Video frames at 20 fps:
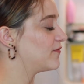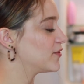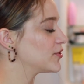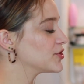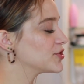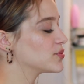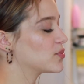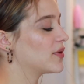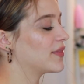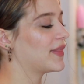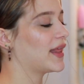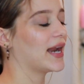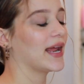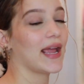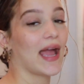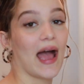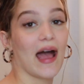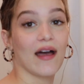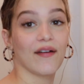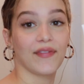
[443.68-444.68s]
first one that I
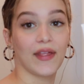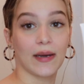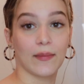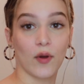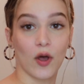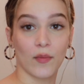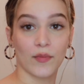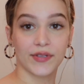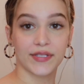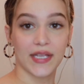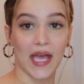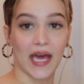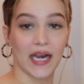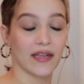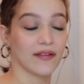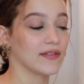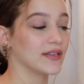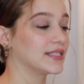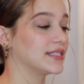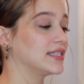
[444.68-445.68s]
have that I'm almost out
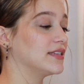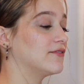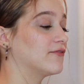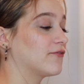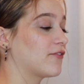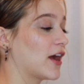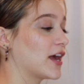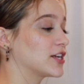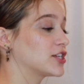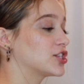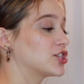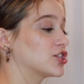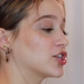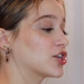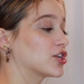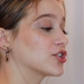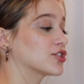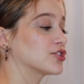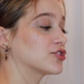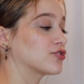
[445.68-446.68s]
of is the Fresh
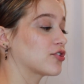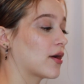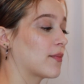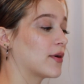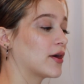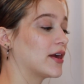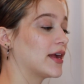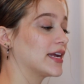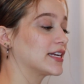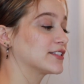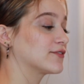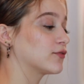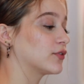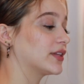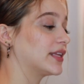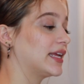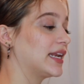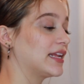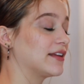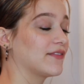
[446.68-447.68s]
Sugar Strawberry
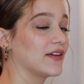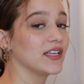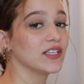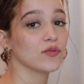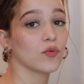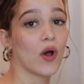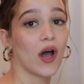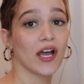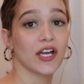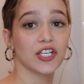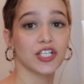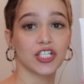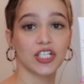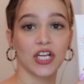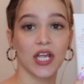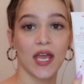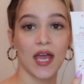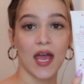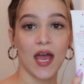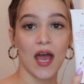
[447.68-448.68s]
Exfoliating Face Wash.
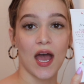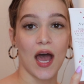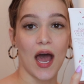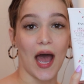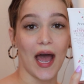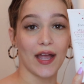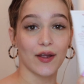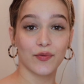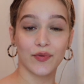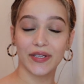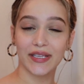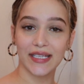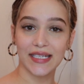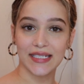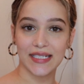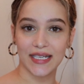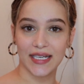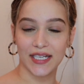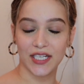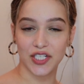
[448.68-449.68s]
I really
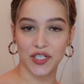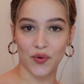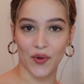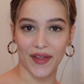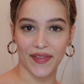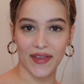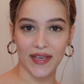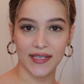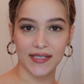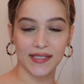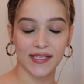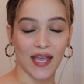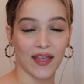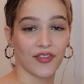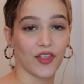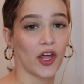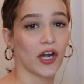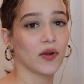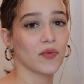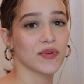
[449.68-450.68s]
did enjoy this. I
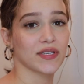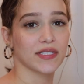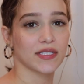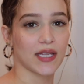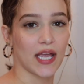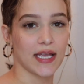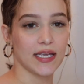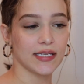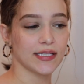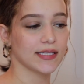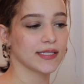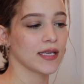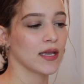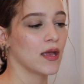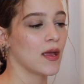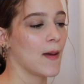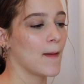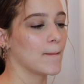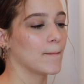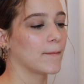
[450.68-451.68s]
thought it was nice,
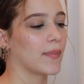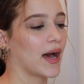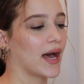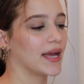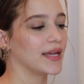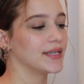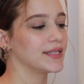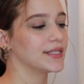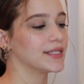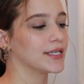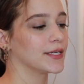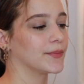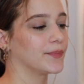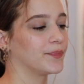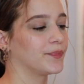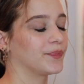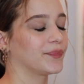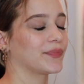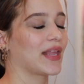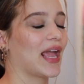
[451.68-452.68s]
but
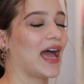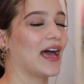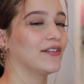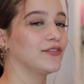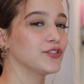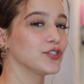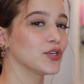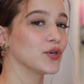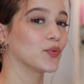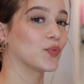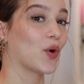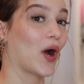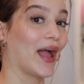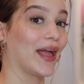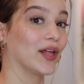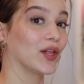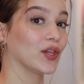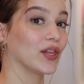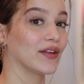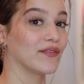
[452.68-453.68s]
after a
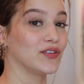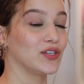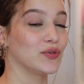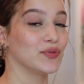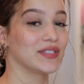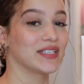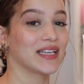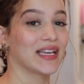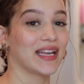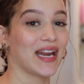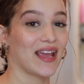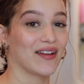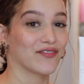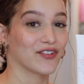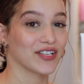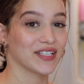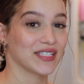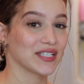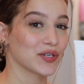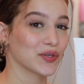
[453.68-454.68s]
while of using it
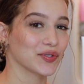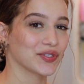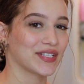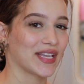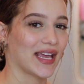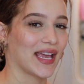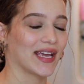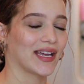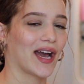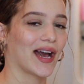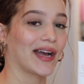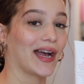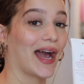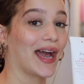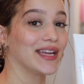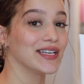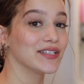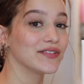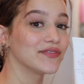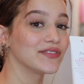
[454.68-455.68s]
every single day, I got
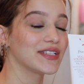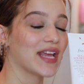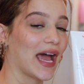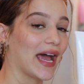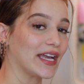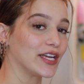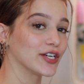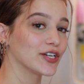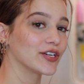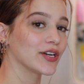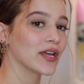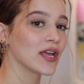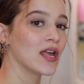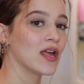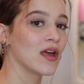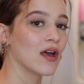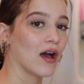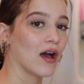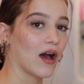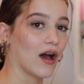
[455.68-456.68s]
kind of tired
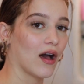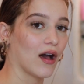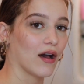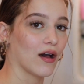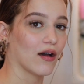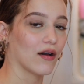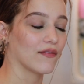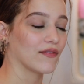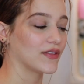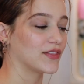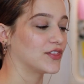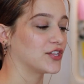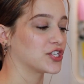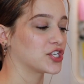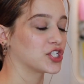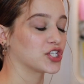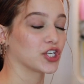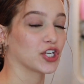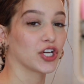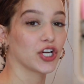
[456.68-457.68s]
of the
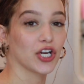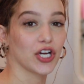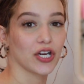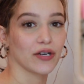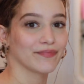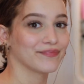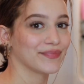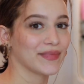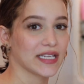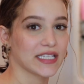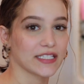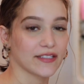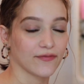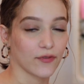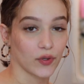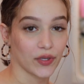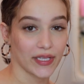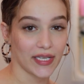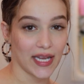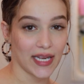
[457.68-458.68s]
sugar
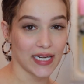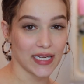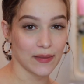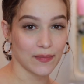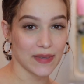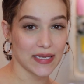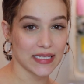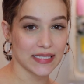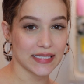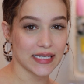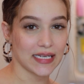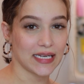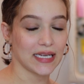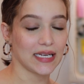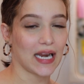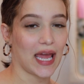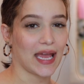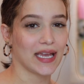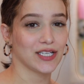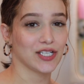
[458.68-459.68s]
exfoliating beads in
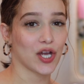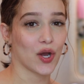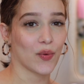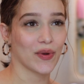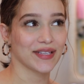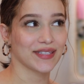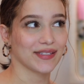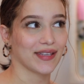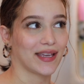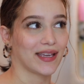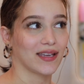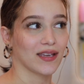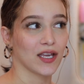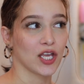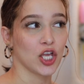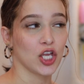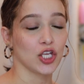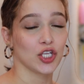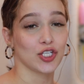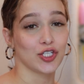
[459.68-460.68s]
it. I know it's like
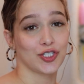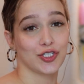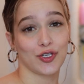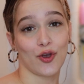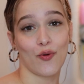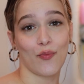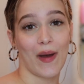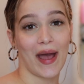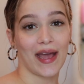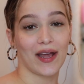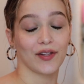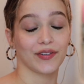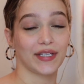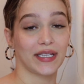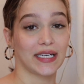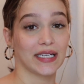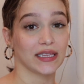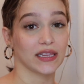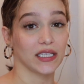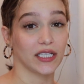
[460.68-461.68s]
so mild
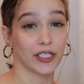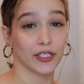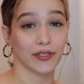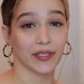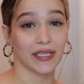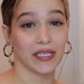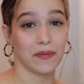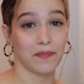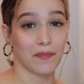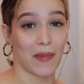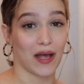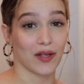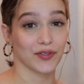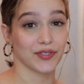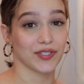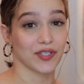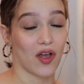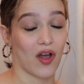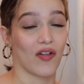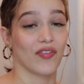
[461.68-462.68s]
and it literally
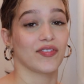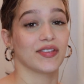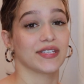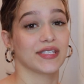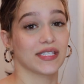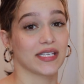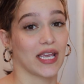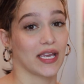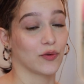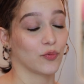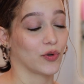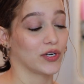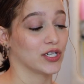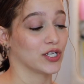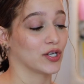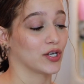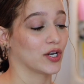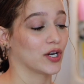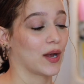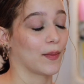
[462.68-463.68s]
melts on the skin when
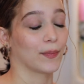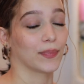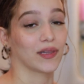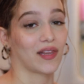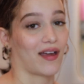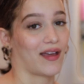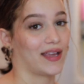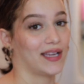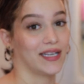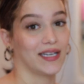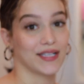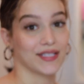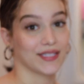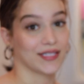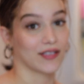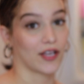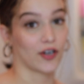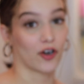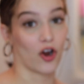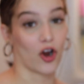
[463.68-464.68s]
you're applying and
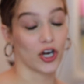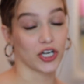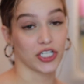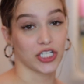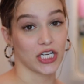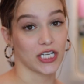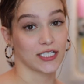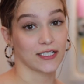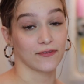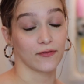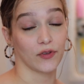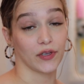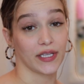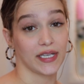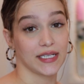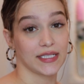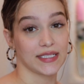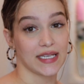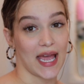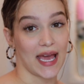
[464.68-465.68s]
it's not a harsh
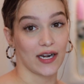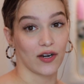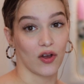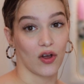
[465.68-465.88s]
exfoliant at